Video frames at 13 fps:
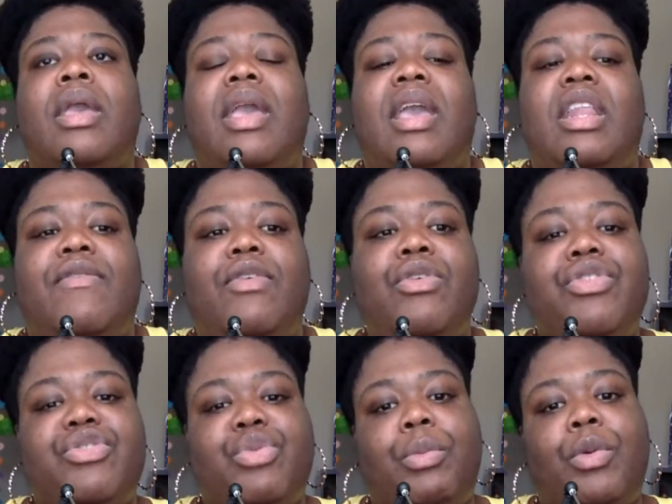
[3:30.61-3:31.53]
And if you
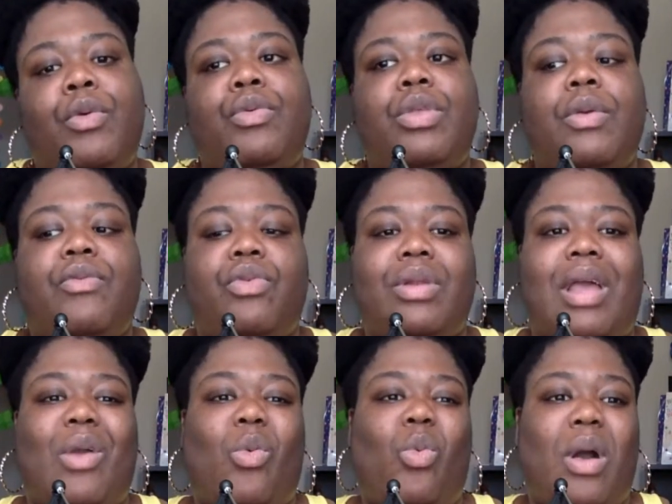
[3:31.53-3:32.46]
just remove them for
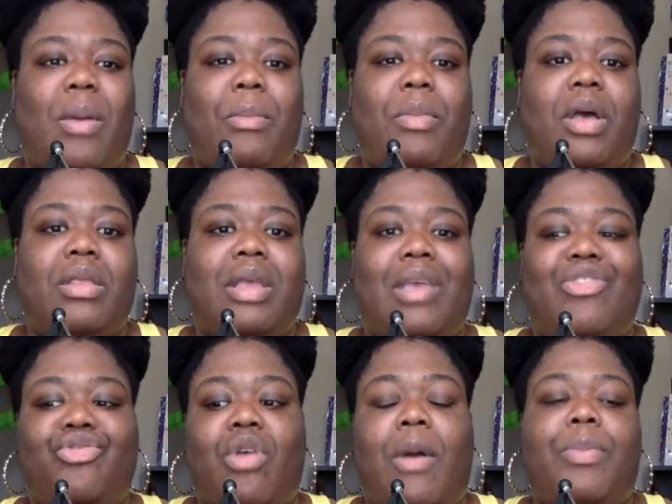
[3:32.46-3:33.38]
like 1 month and
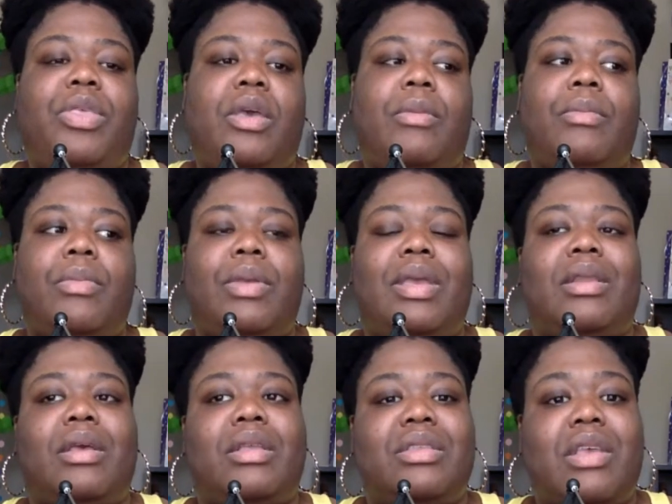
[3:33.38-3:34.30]
drop them in
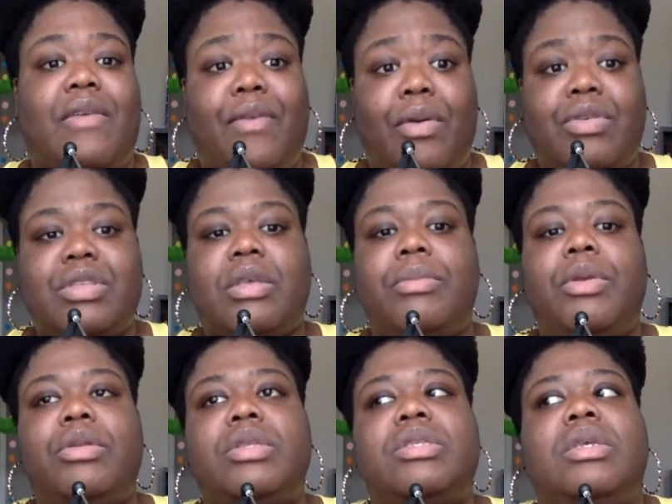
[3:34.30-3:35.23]
a diverse
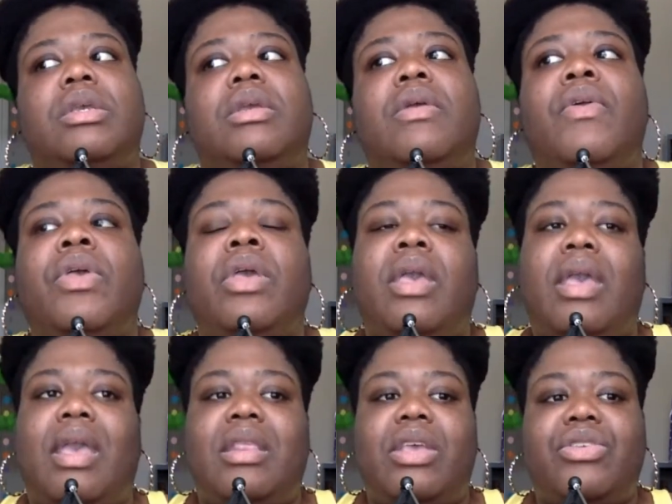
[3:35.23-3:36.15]
community,
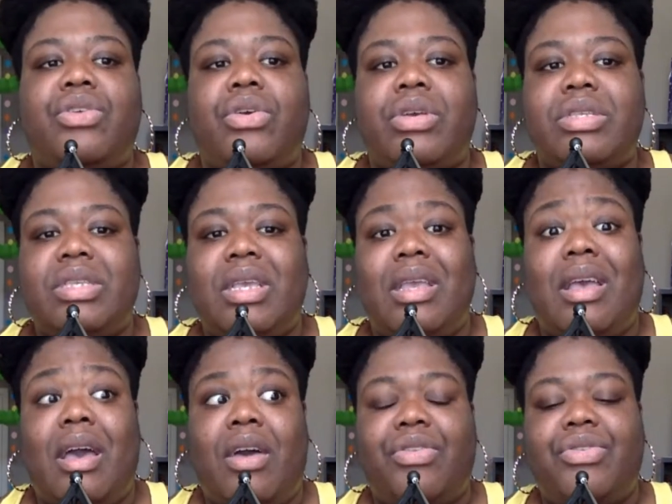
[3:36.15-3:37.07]
and they start seeing
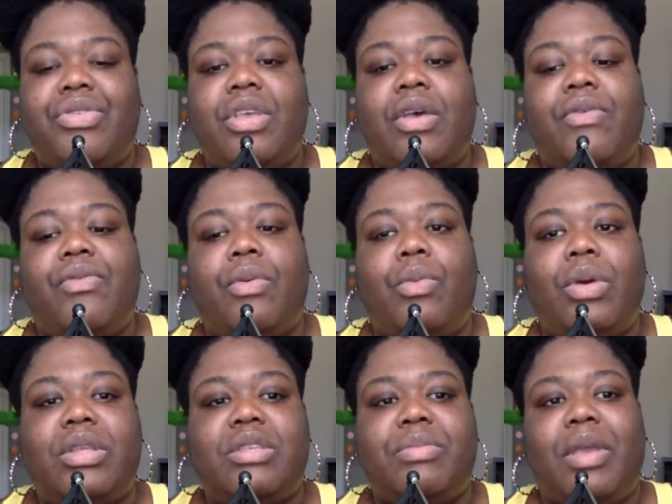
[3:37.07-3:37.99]
other stuff from
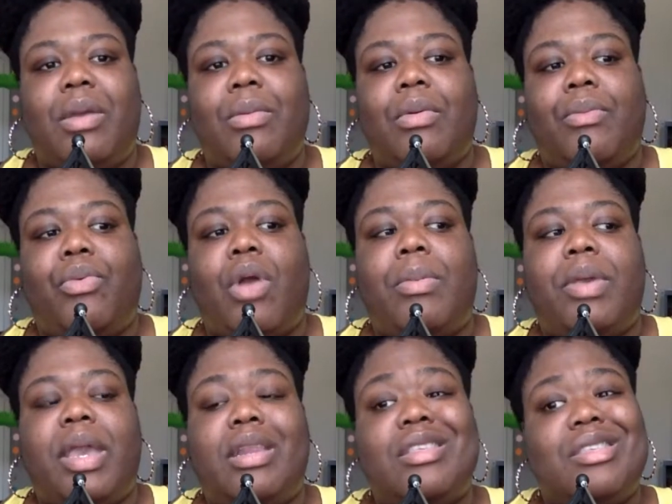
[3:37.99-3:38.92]
what is being
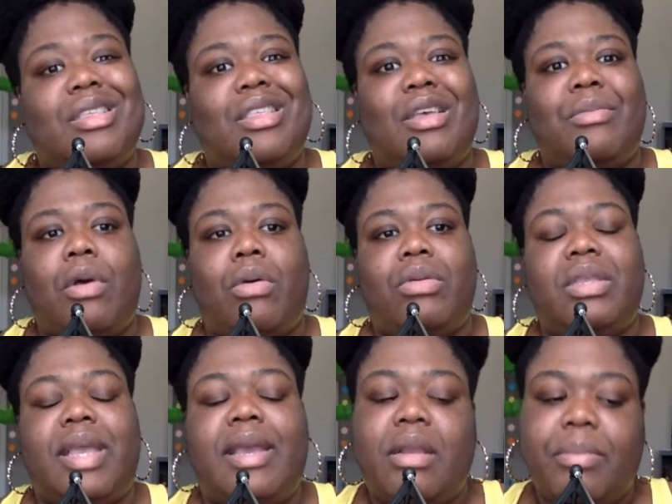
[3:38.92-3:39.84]
propagated to them on a
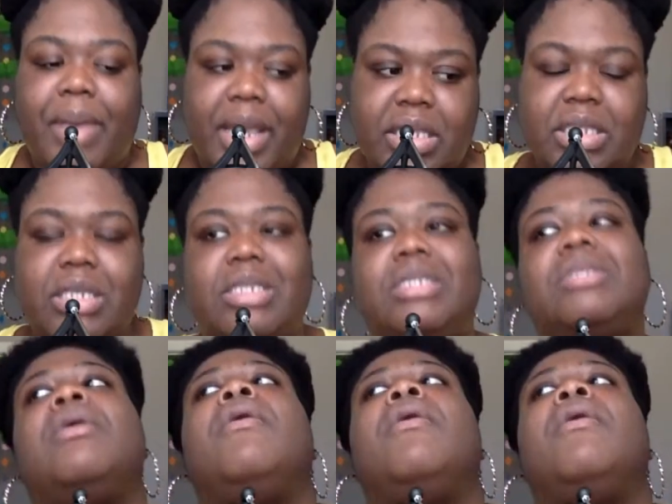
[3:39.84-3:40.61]
daily basis,